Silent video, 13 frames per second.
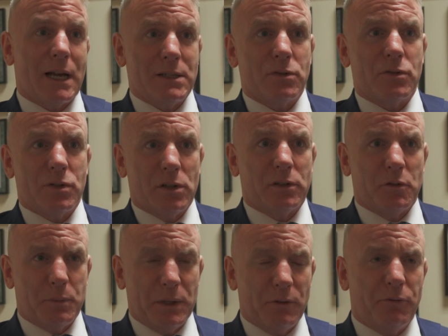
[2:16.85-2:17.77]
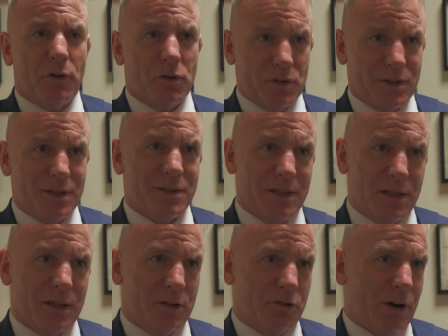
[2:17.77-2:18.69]
as a result of being forced to
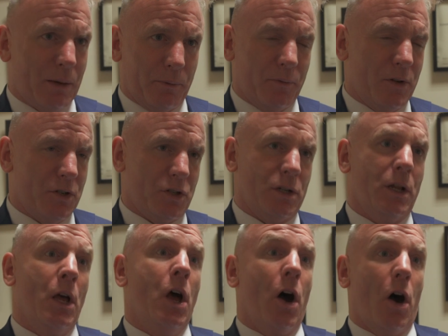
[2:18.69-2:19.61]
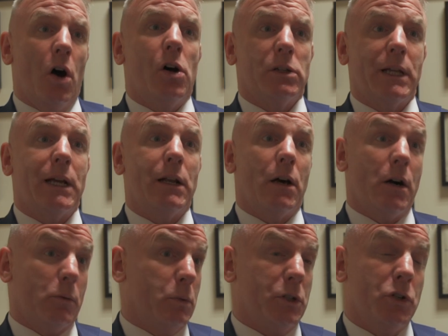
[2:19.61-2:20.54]
sit in direct provision all day
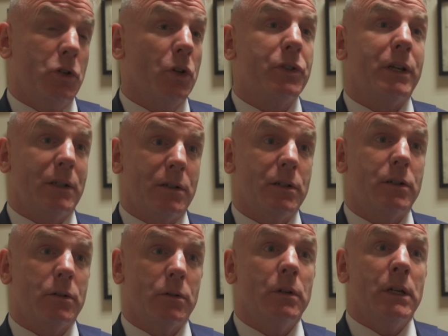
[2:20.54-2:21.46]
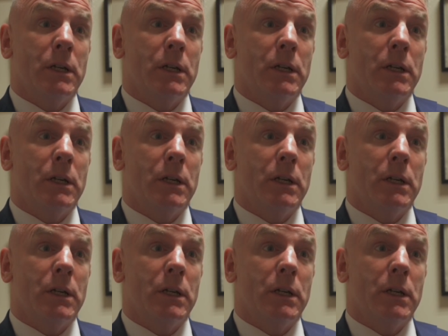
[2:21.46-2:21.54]
long with nothing to do.